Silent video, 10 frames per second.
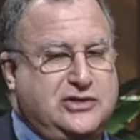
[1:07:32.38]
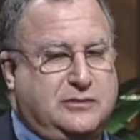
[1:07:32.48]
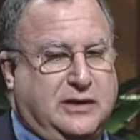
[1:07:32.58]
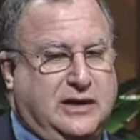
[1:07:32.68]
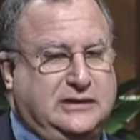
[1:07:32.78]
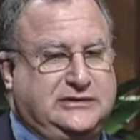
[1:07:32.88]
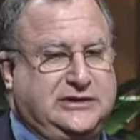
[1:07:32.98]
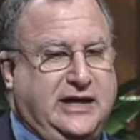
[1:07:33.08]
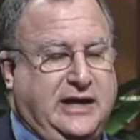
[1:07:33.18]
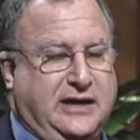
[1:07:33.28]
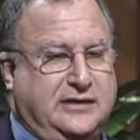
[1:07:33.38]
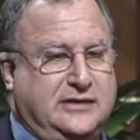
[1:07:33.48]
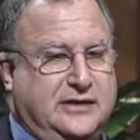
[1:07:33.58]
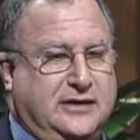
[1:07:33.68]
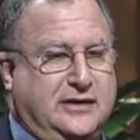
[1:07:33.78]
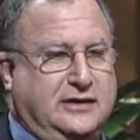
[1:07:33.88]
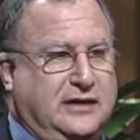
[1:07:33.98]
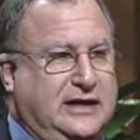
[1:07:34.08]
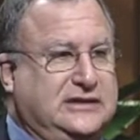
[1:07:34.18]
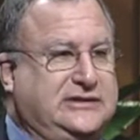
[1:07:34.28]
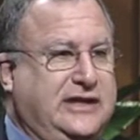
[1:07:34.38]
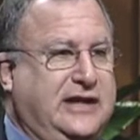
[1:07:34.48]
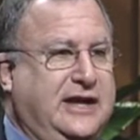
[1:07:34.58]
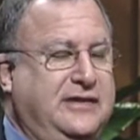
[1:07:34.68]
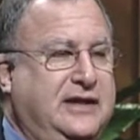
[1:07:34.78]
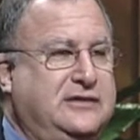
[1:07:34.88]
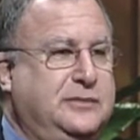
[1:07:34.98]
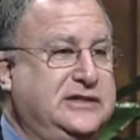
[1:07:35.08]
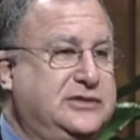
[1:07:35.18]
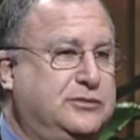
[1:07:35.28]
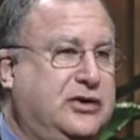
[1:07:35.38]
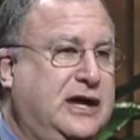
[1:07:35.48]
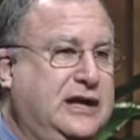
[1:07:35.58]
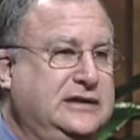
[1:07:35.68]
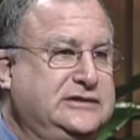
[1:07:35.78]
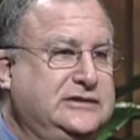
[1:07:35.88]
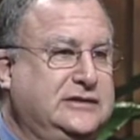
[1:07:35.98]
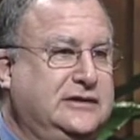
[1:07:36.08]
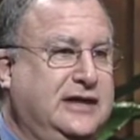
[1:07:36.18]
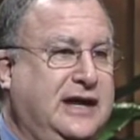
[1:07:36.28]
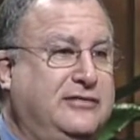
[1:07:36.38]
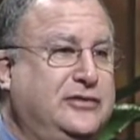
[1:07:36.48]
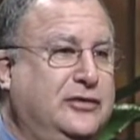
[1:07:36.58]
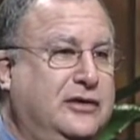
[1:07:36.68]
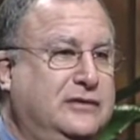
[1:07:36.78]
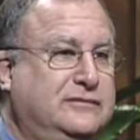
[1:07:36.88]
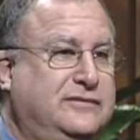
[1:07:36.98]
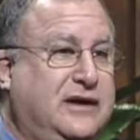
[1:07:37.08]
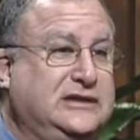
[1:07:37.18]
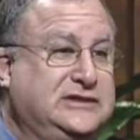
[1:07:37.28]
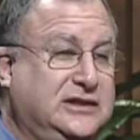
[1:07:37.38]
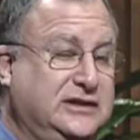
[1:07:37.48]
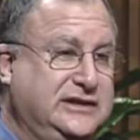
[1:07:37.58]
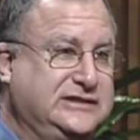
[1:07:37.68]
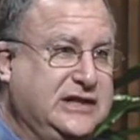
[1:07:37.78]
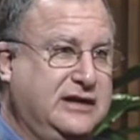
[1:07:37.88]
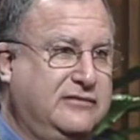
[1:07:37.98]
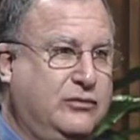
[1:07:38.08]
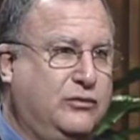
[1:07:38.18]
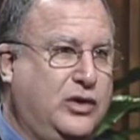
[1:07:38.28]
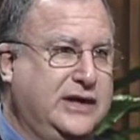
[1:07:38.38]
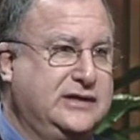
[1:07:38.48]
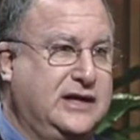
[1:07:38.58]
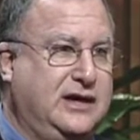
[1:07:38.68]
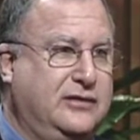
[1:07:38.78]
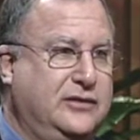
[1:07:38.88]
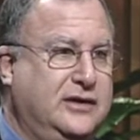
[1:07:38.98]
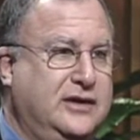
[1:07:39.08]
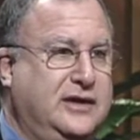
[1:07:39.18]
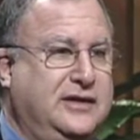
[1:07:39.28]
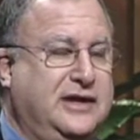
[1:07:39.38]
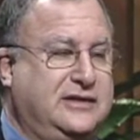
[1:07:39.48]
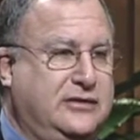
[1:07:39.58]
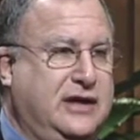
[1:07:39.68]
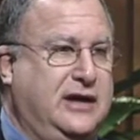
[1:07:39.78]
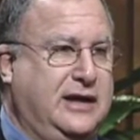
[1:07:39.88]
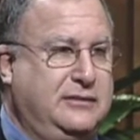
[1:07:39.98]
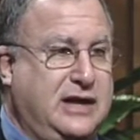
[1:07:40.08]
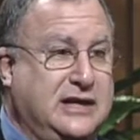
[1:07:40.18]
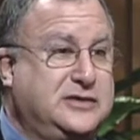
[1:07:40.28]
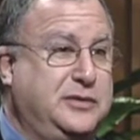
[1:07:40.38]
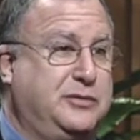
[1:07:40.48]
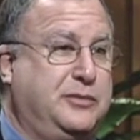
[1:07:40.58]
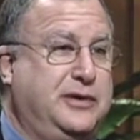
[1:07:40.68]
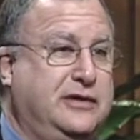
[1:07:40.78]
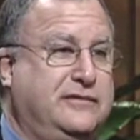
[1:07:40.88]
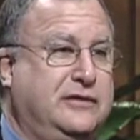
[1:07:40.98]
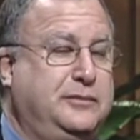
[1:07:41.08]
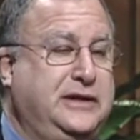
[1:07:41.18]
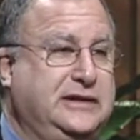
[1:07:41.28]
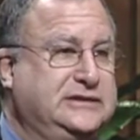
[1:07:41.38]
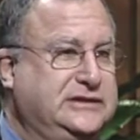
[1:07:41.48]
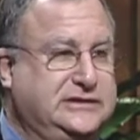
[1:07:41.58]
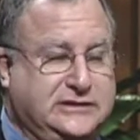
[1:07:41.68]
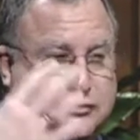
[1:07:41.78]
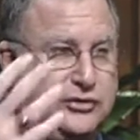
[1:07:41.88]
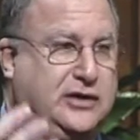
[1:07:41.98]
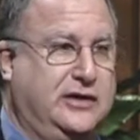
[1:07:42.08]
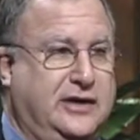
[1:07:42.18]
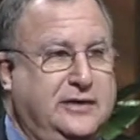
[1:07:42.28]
their minds and let us in, and then to be surprised after the hostilities kind of wind down, that they're not, and not to be prepared for the peace is extraordinary.